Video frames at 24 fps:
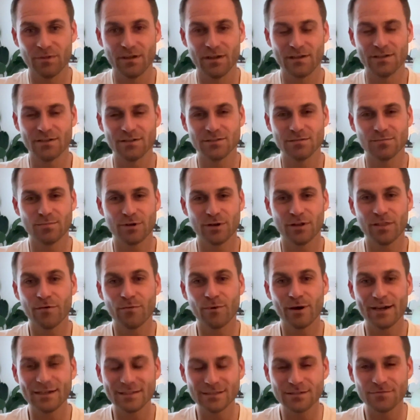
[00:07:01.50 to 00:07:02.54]
else. But
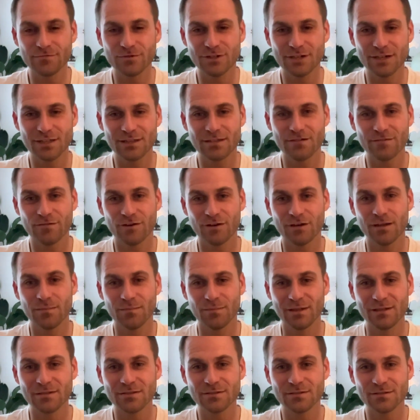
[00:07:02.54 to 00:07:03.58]
otherwise, if we get the
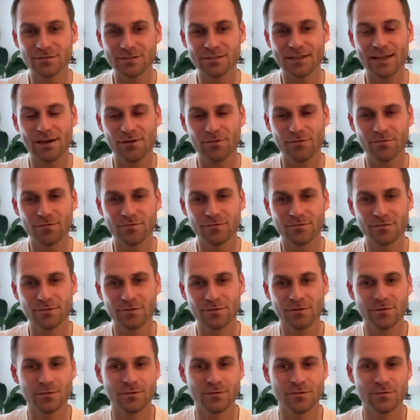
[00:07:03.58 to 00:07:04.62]
fundamentals down,
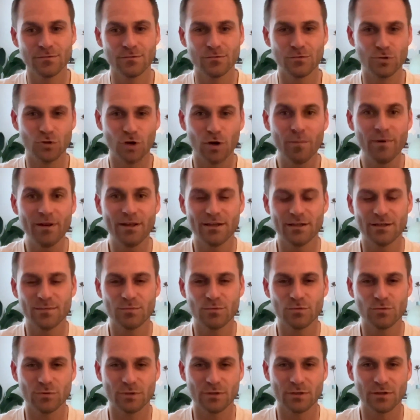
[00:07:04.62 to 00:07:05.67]
we normally end up
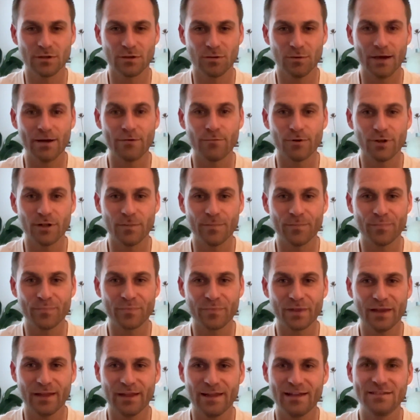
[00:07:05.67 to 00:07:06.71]
doing quite well.
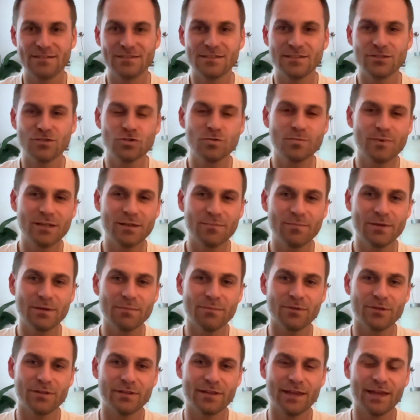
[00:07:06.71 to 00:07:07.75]
And I see too many
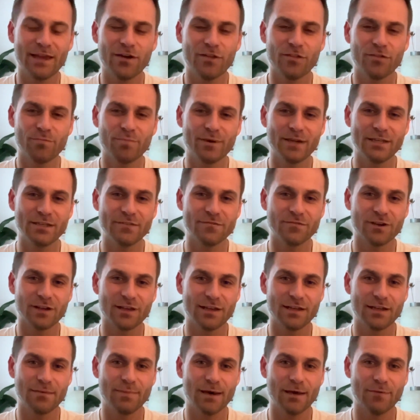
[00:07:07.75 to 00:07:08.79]
people in the health space forget
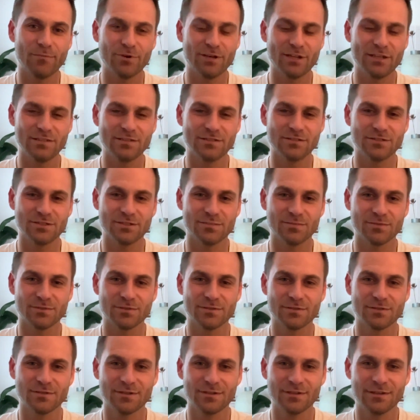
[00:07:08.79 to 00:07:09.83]
about relationships,
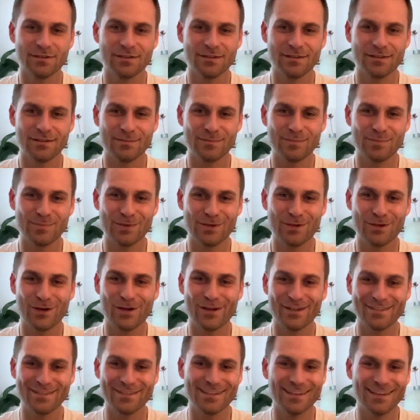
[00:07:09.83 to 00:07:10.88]

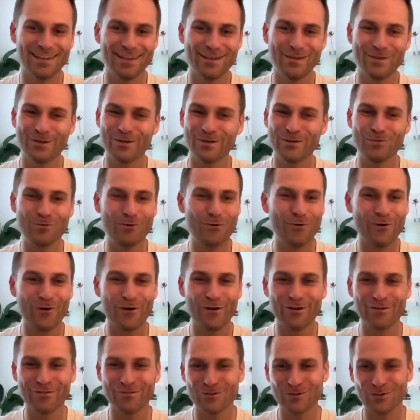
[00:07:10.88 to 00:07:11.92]
because you can do
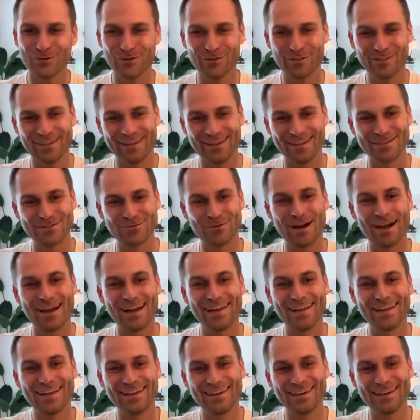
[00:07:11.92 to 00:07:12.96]
all of those things right,
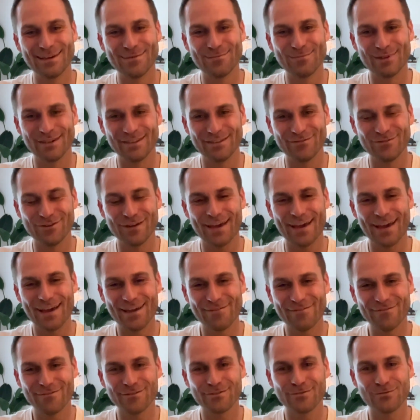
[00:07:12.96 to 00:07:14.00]
but if you
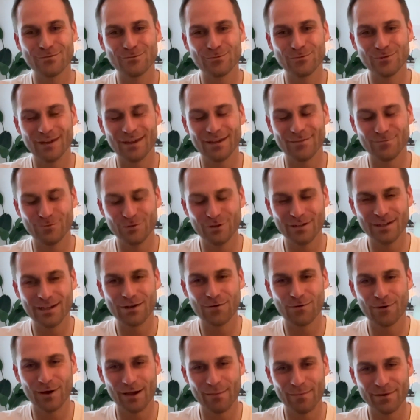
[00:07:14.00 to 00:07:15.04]
have a really
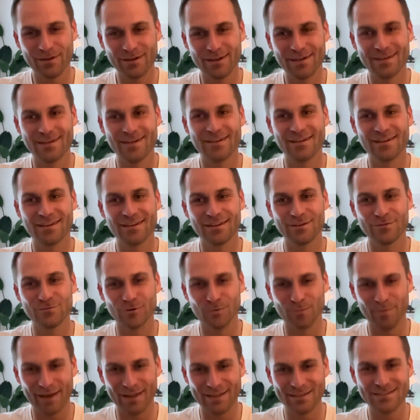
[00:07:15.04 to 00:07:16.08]
crappy
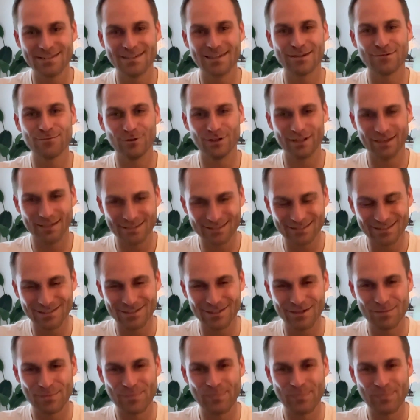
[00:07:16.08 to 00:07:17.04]
romantic relationship,